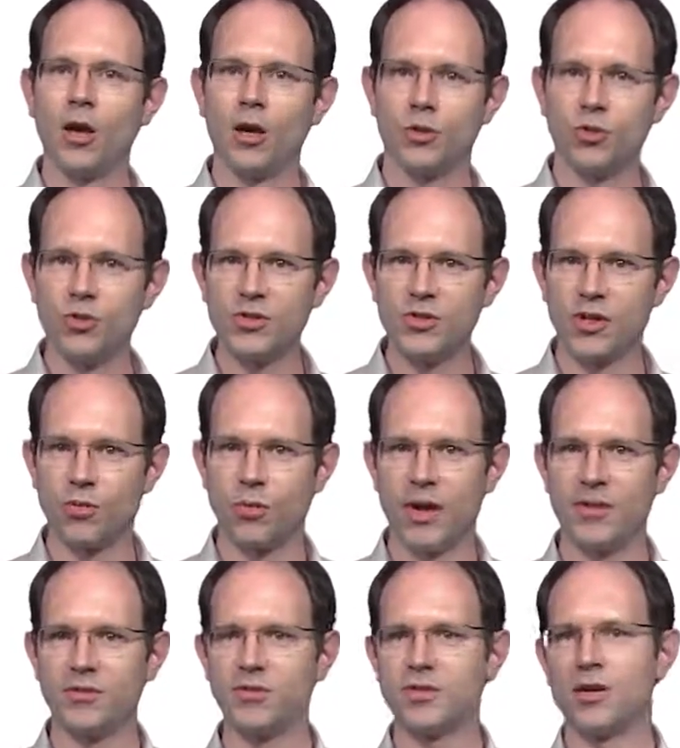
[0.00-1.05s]
Acoustic
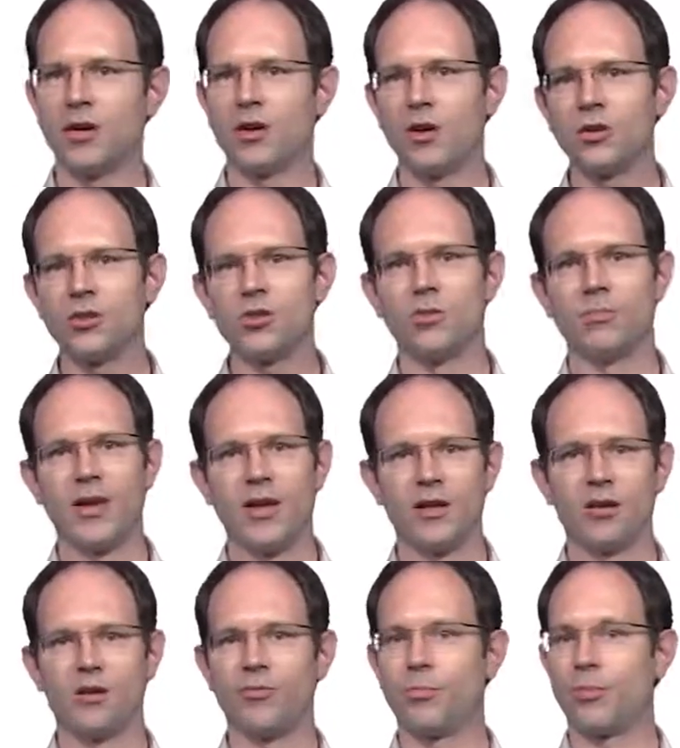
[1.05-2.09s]
waves are also
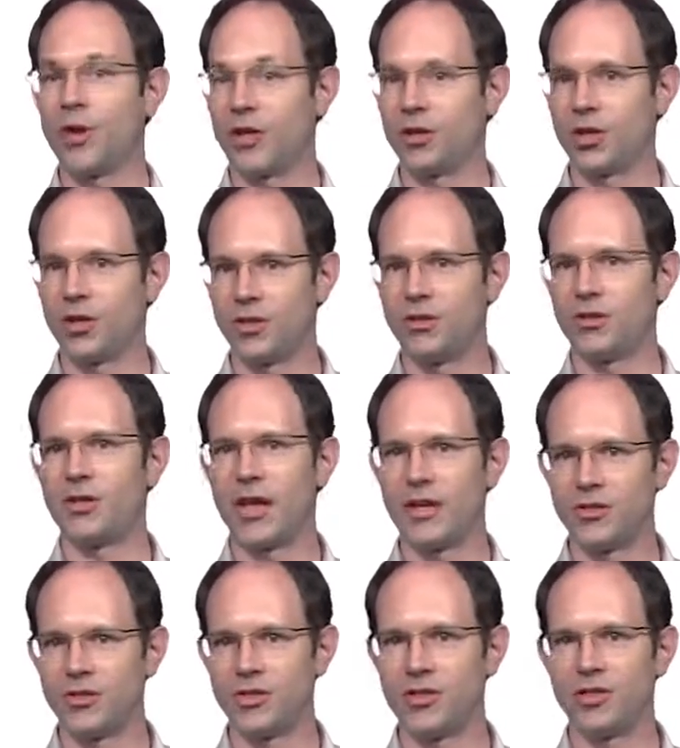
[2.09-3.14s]
made of pressure,
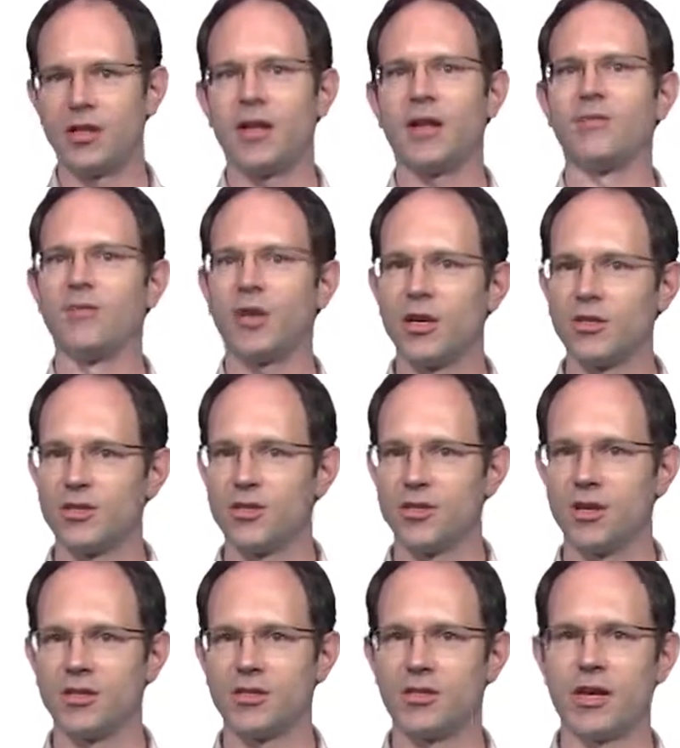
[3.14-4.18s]
density, and velocity
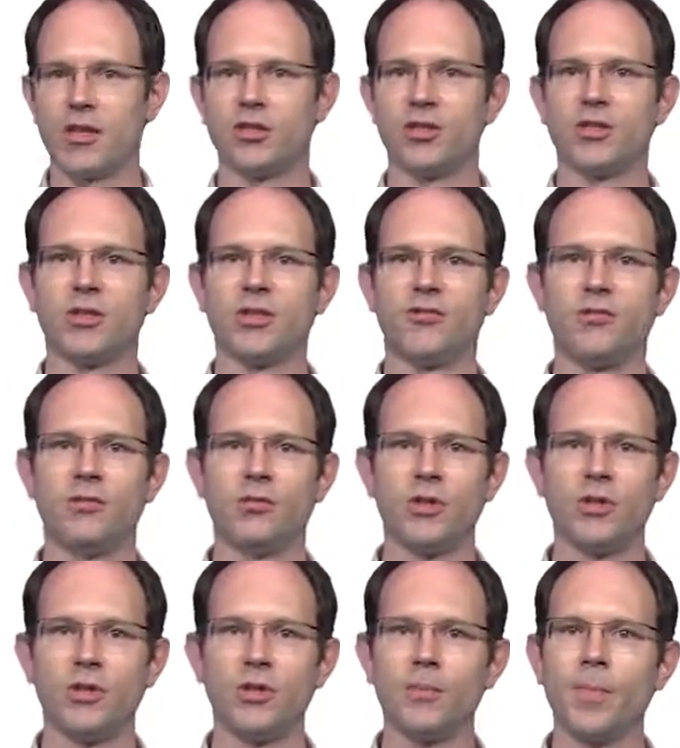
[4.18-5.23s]
oscillations in a
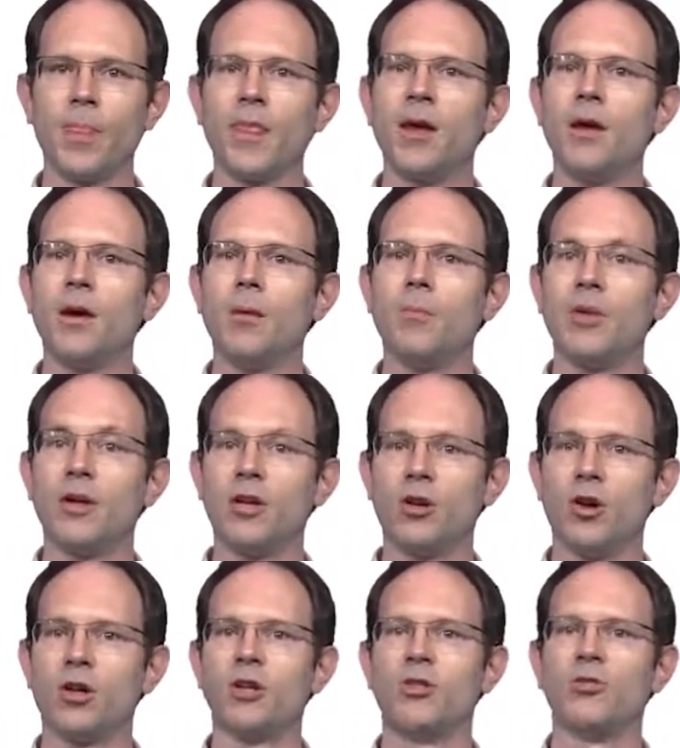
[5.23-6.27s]
fluid. But in
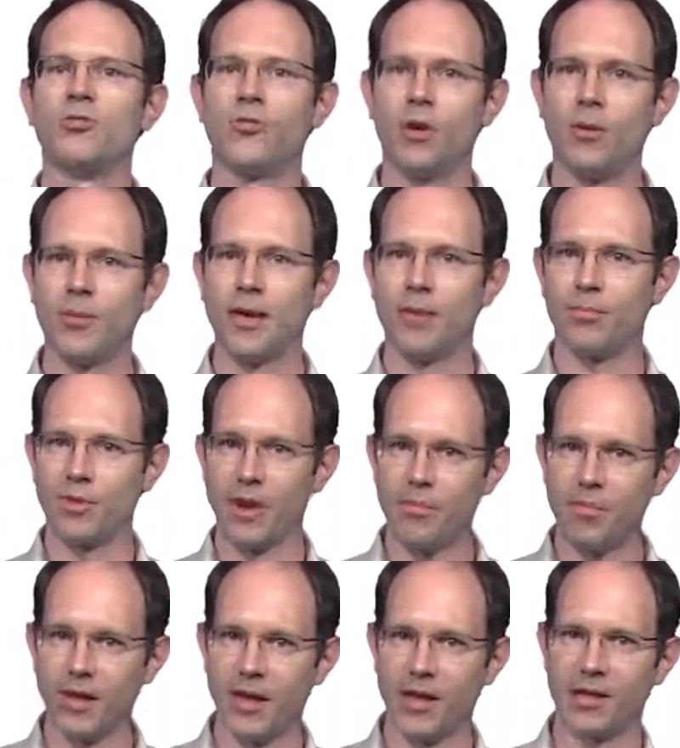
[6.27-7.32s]
order to form a
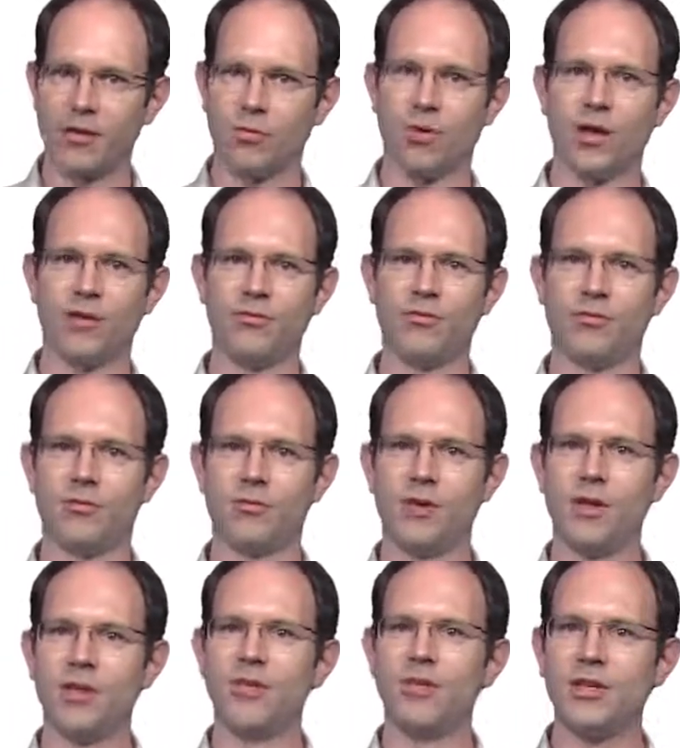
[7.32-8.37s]
propagating wave,
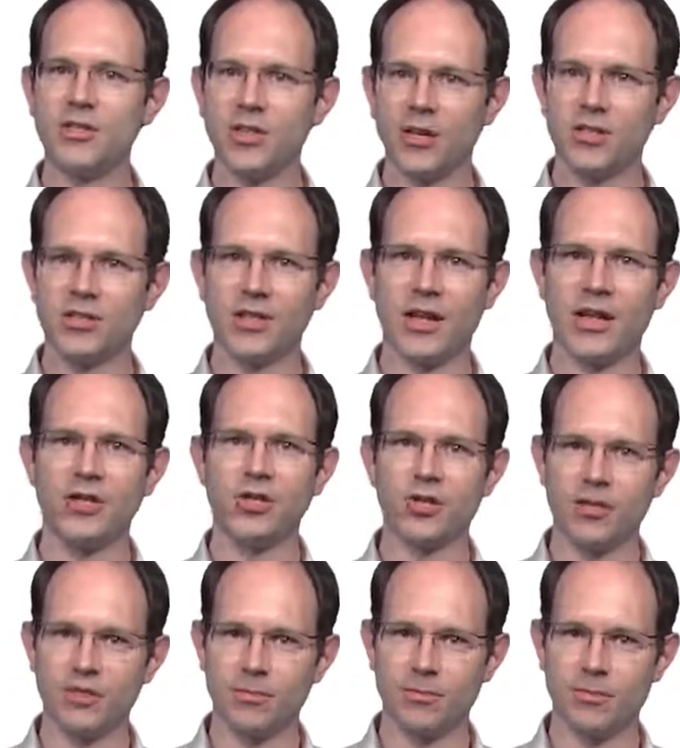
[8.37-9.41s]
these
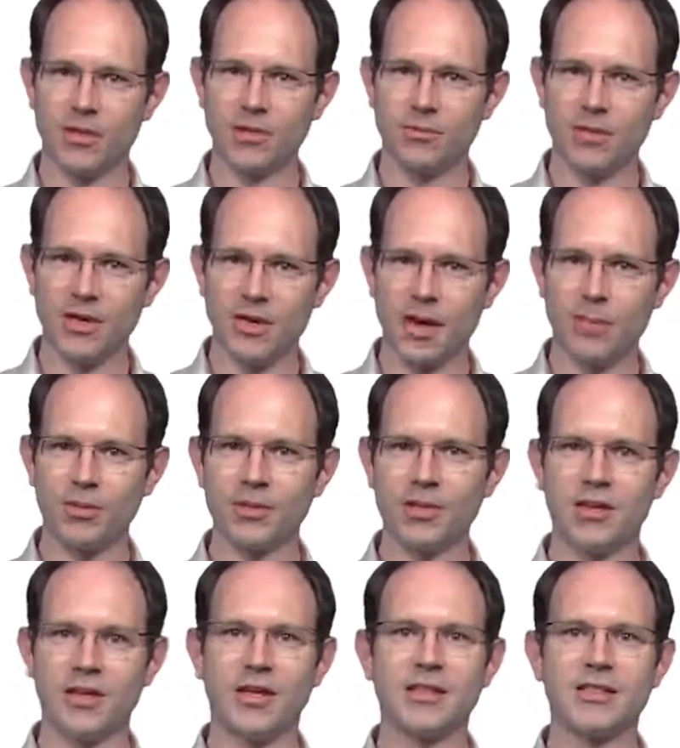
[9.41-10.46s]
oscillations must be
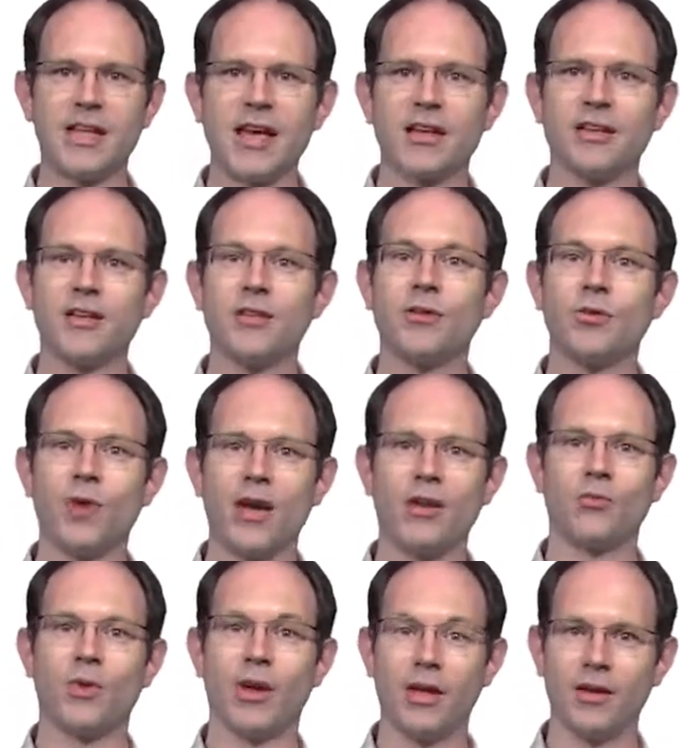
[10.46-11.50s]
coupled in exactly the
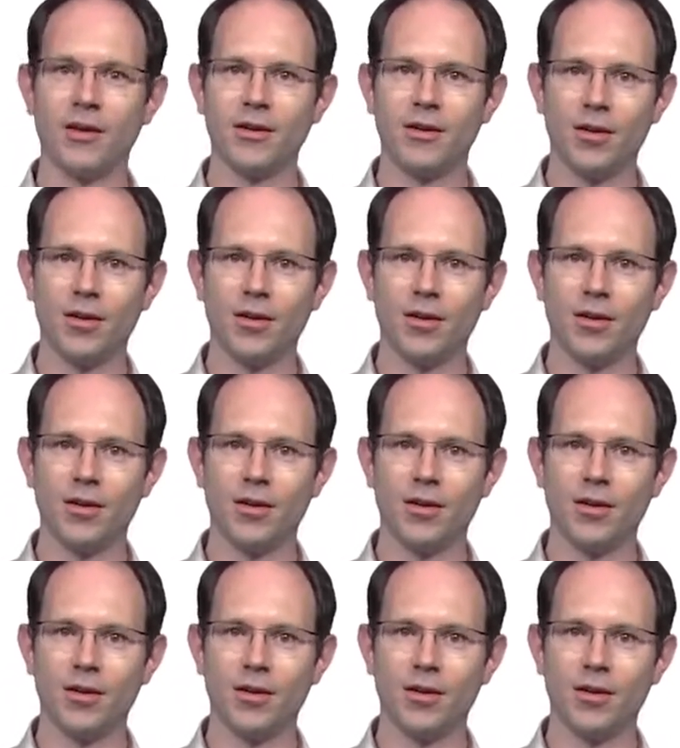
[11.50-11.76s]
right way.